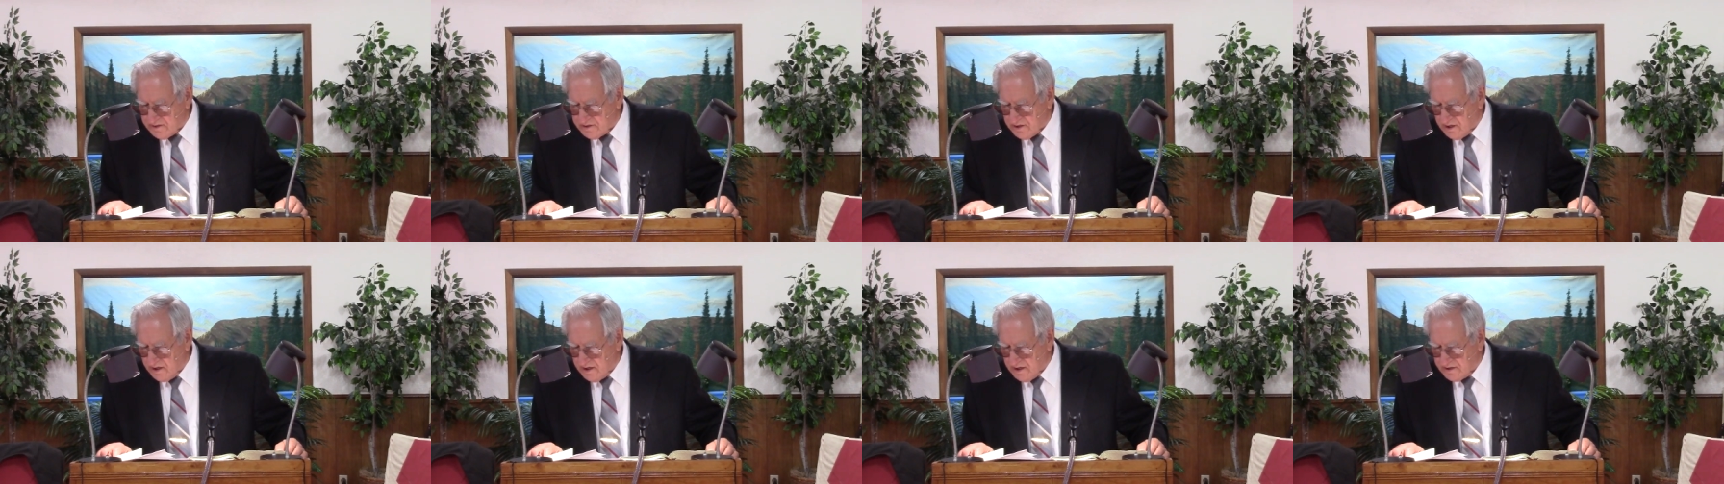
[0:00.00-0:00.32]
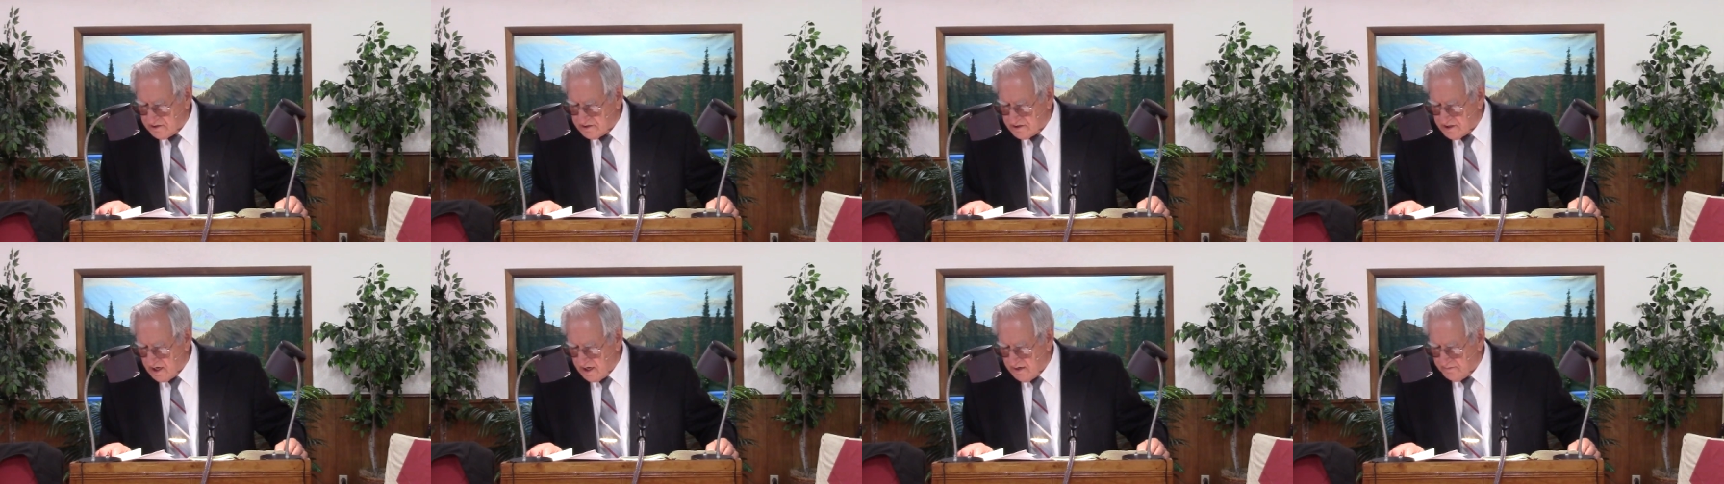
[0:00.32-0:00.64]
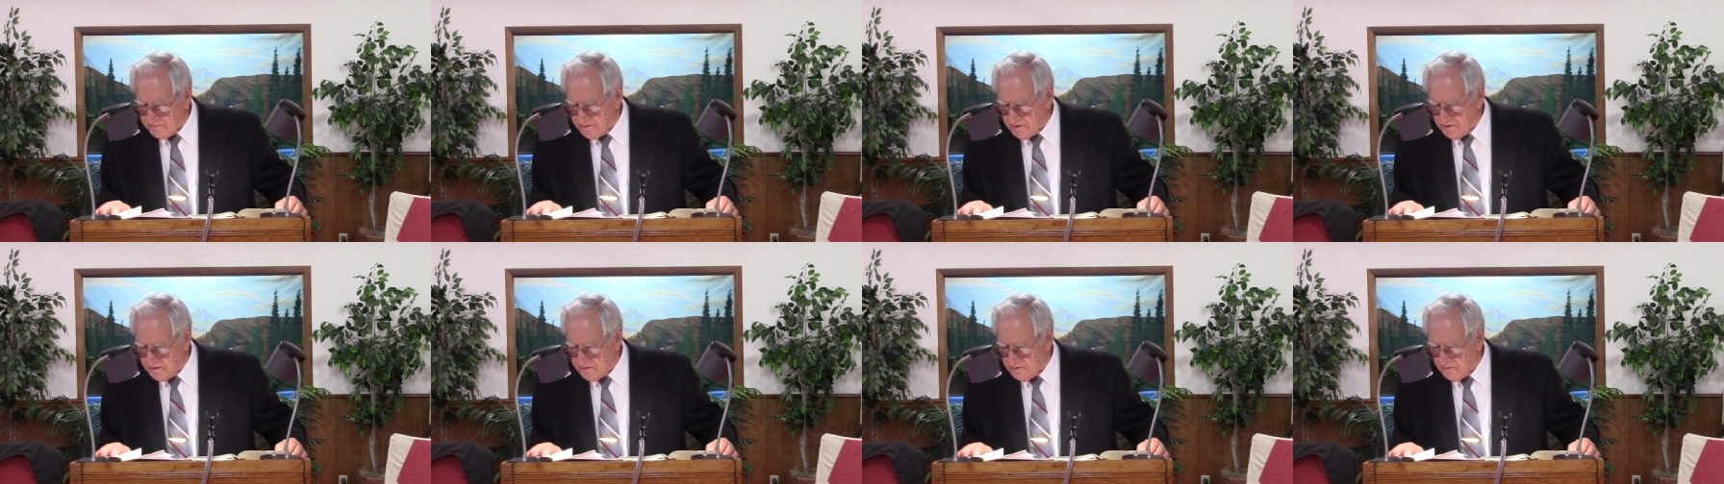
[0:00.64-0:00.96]
John
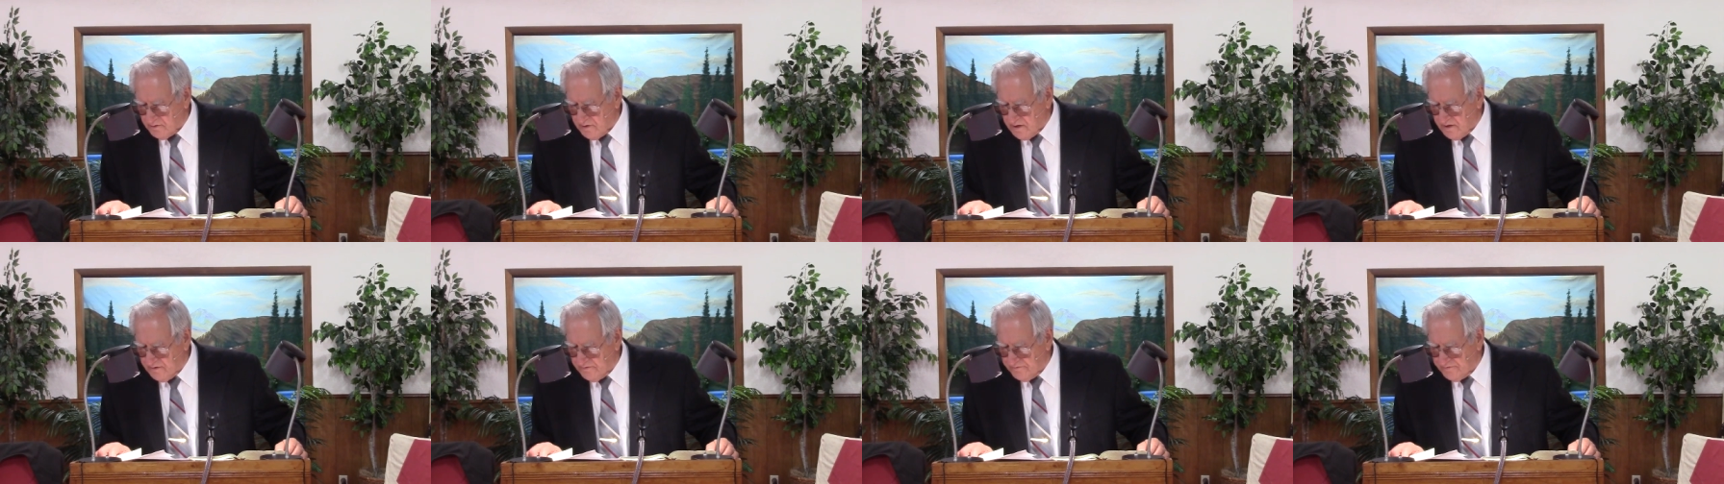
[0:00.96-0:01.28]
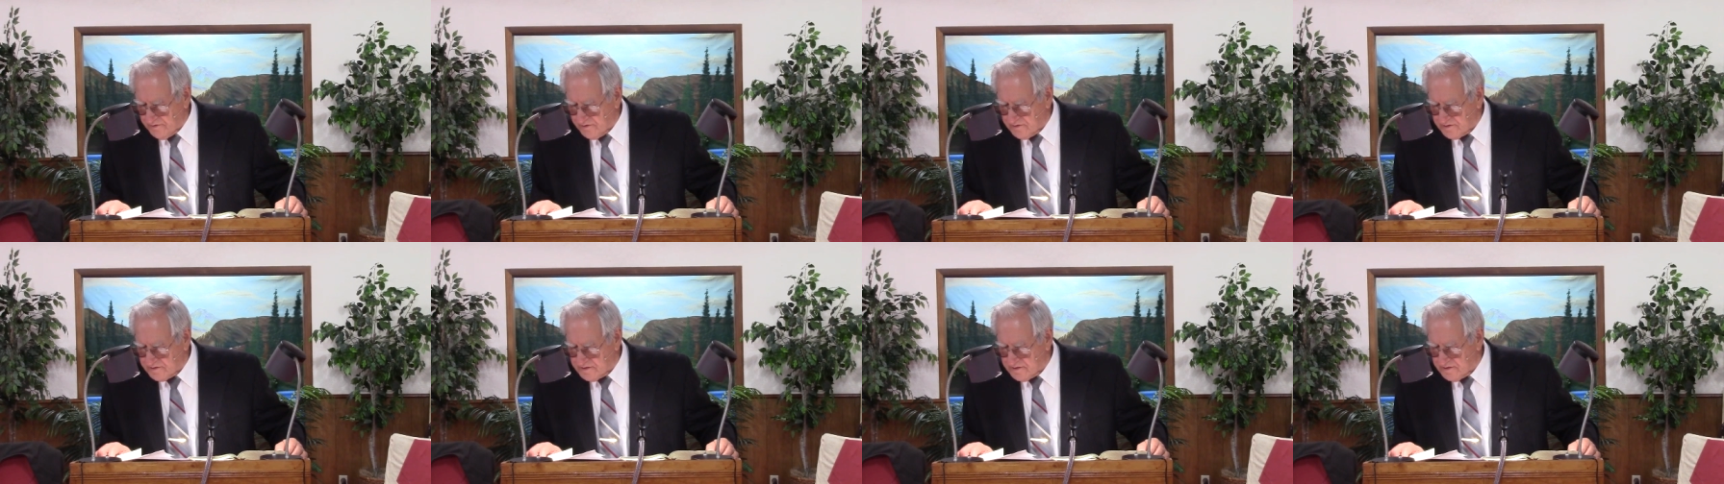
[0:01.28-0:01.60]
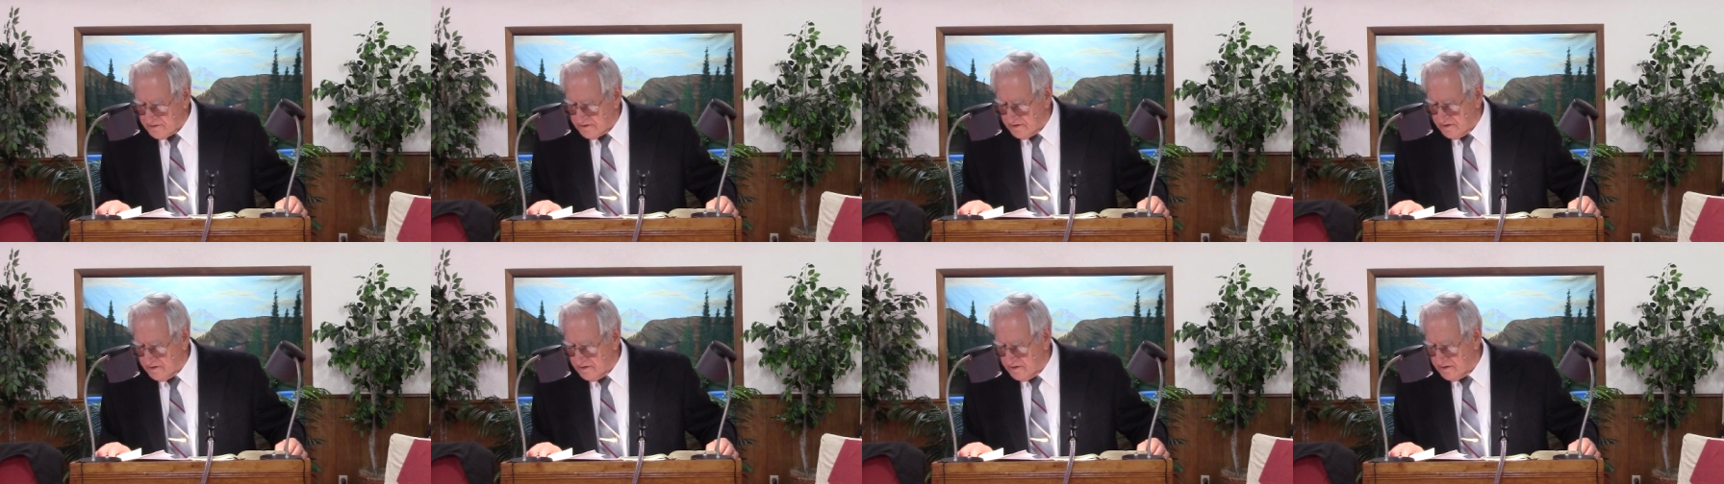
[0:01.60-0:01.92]
chapter 12, verse
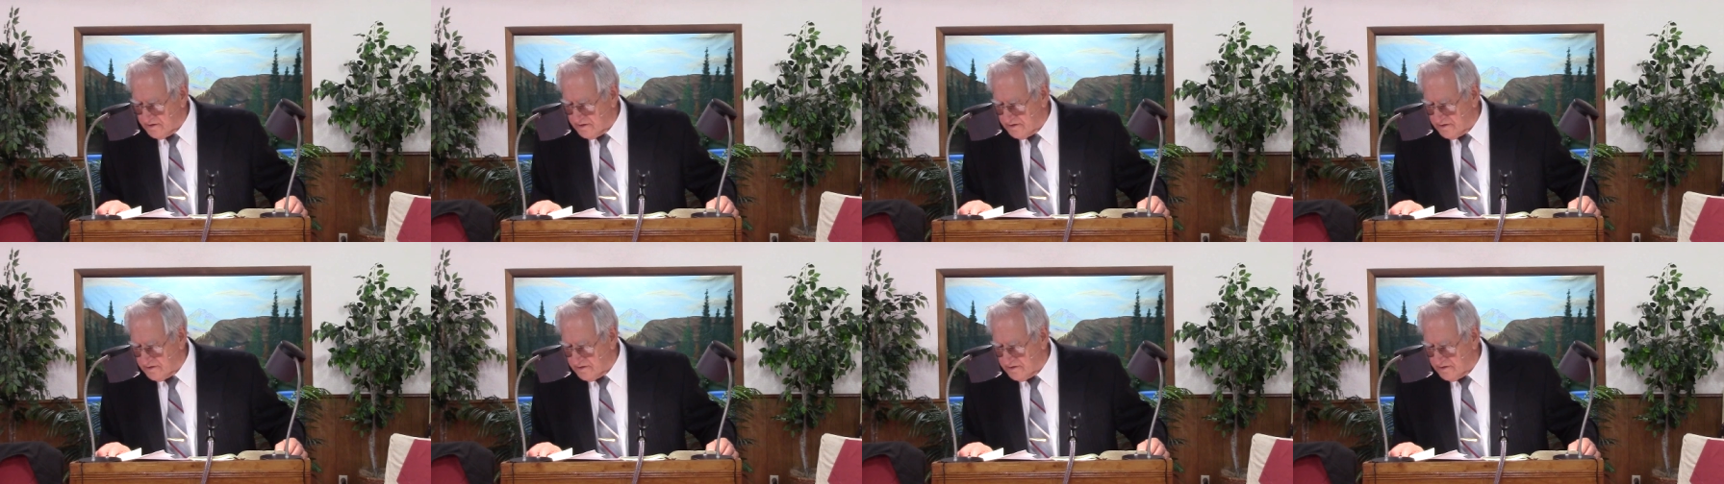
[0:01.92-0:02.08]
th-